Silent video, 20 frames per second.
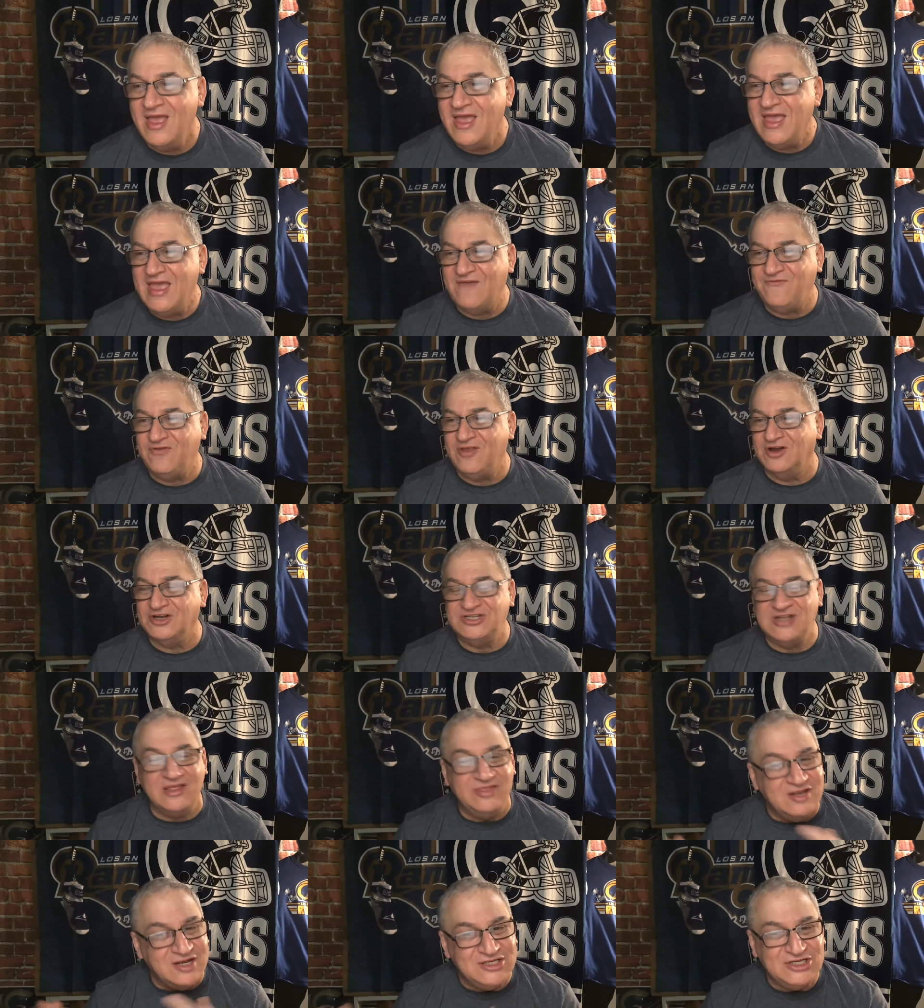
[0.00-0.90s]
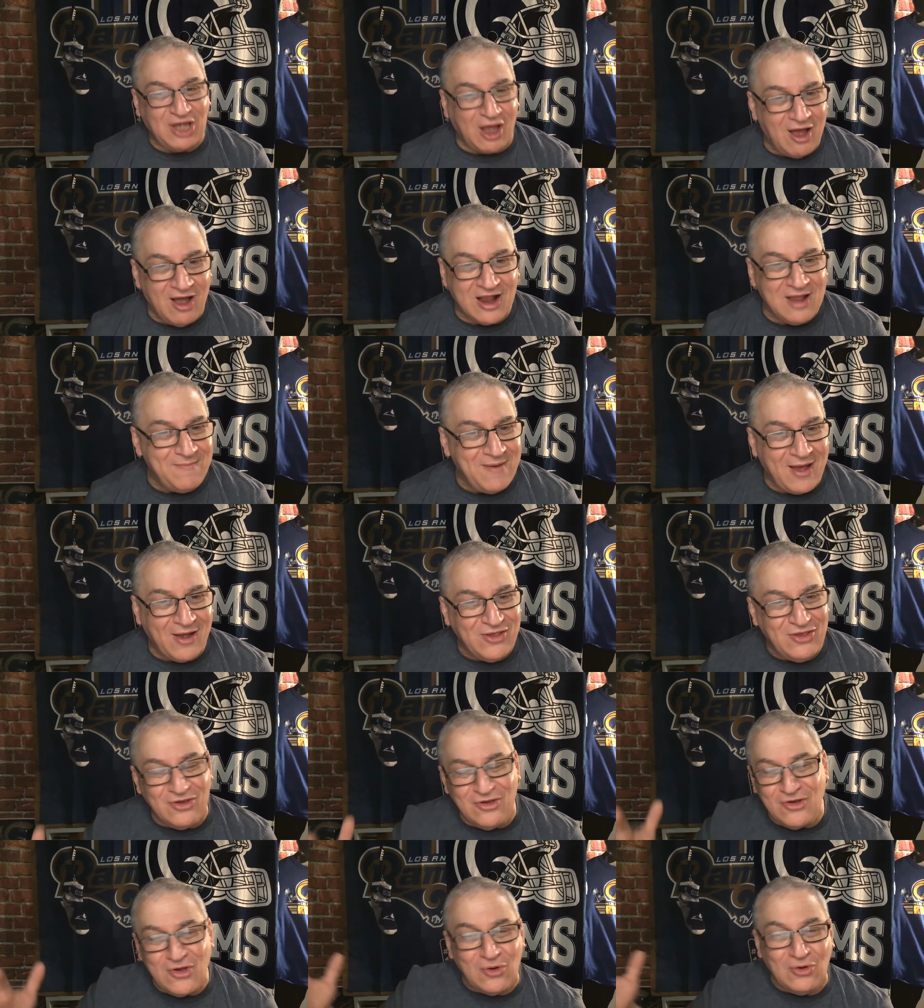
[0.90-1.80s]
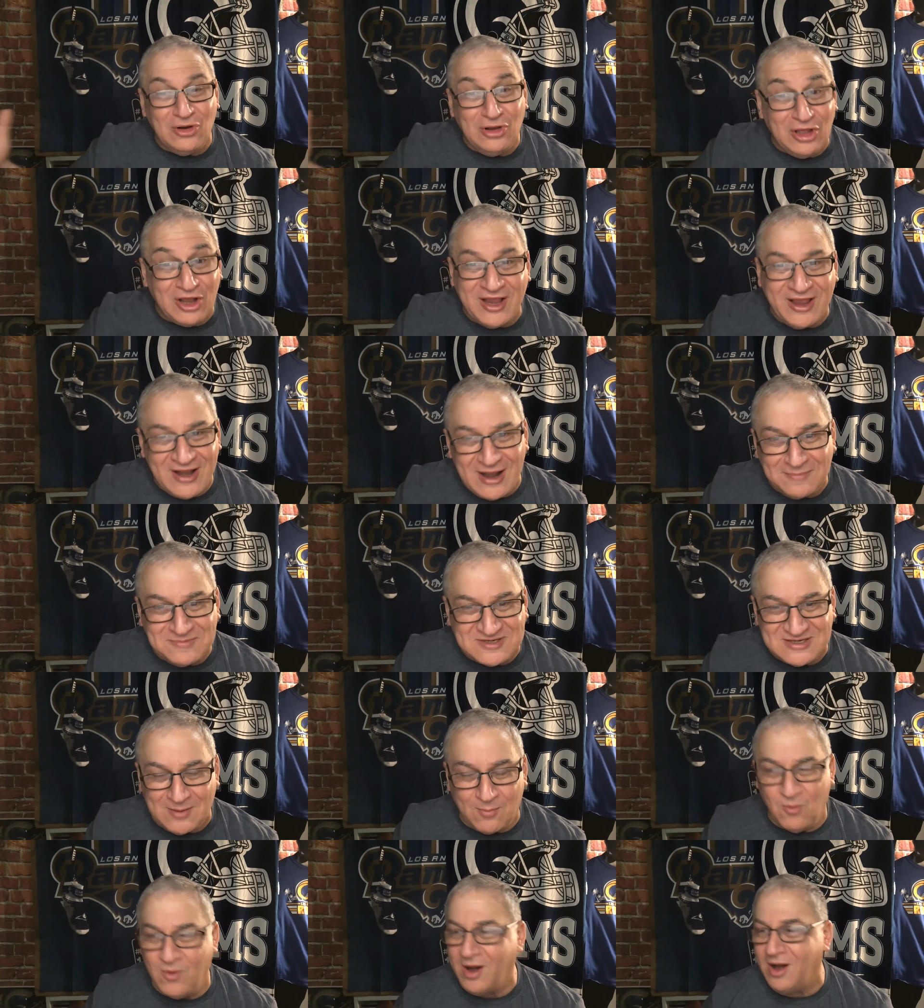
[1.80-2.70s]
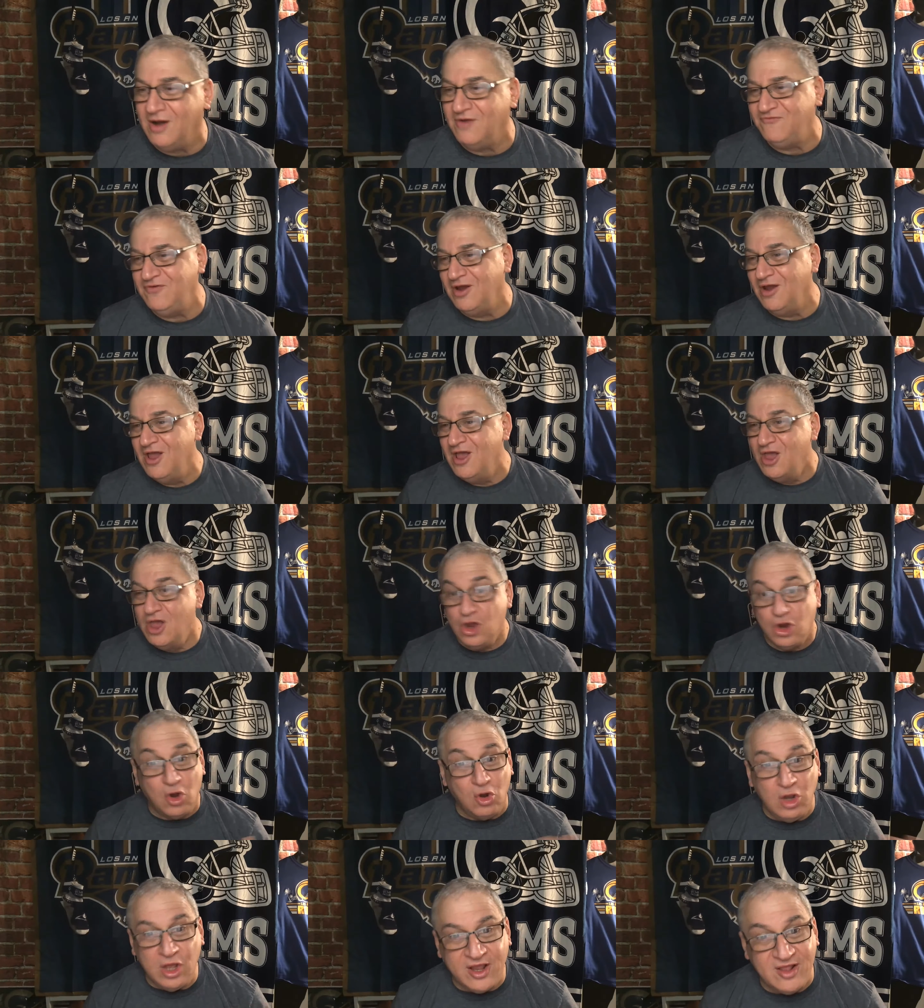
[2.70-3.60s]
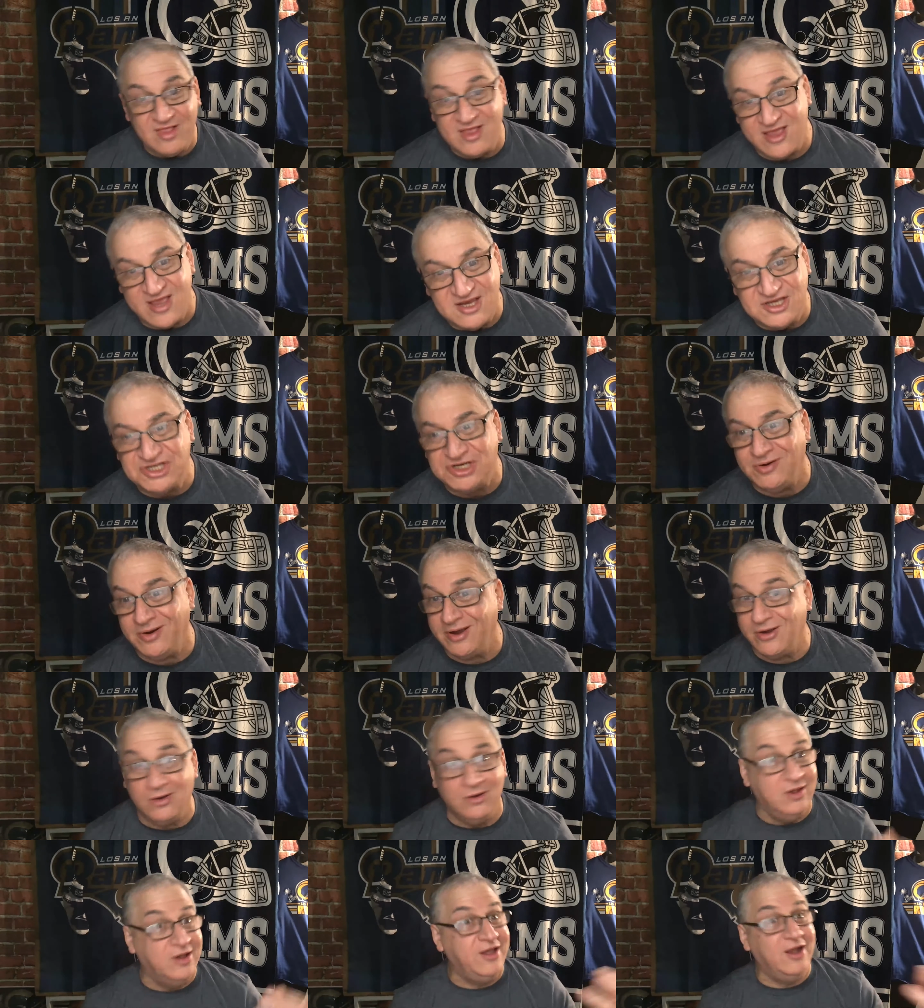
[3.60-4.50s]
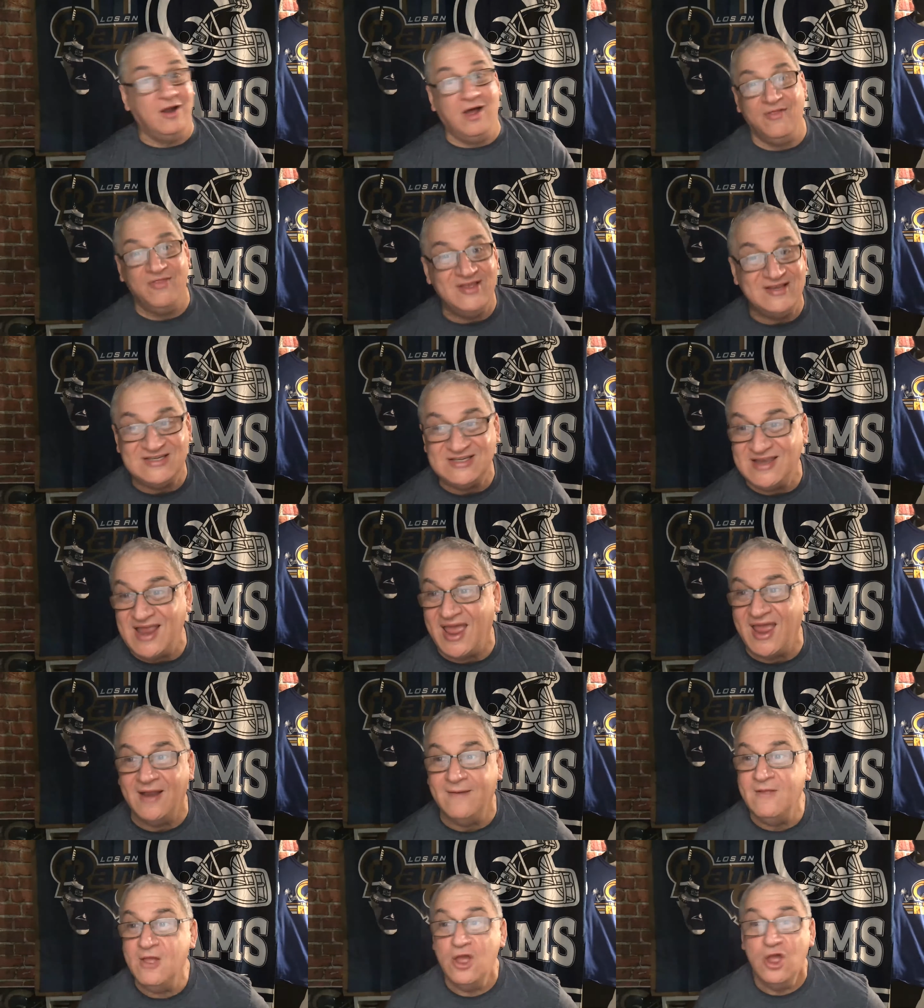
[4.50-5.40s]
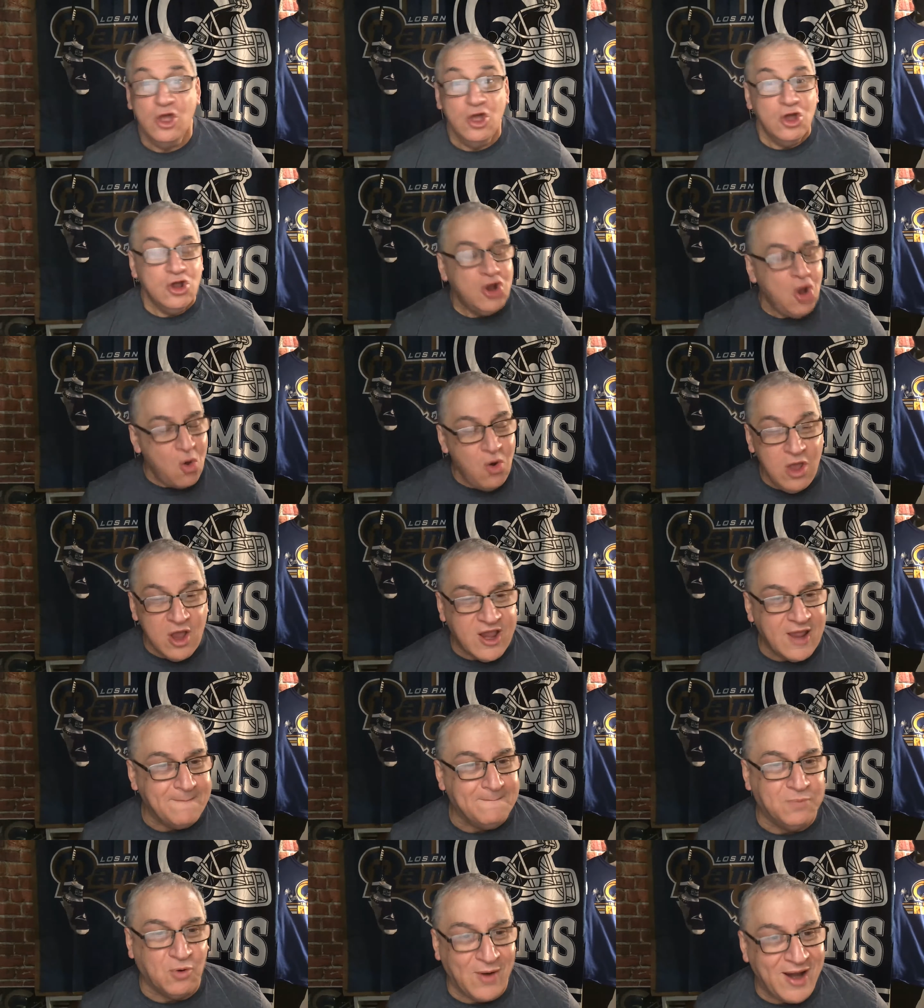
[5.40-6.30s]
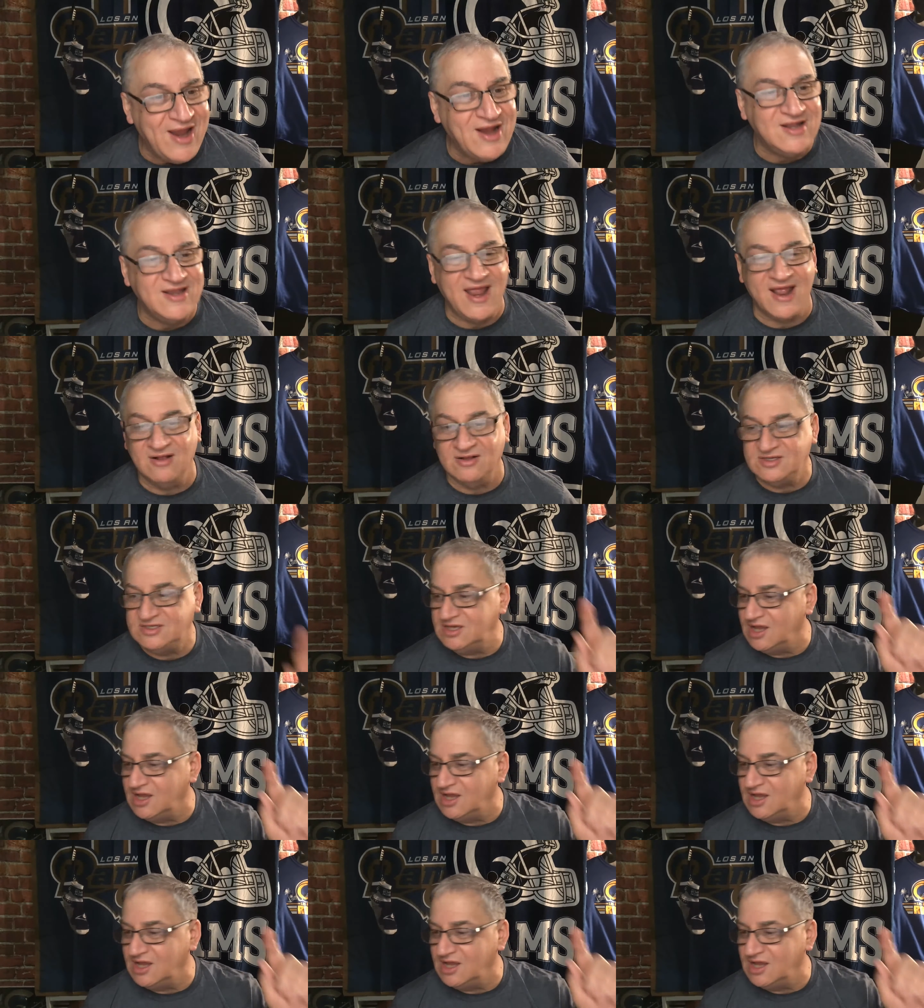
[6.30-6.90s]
If there's nothing to talk about, you can go look it up somewhere. If you go look at the history, go look at on this date, go look at breakdowns.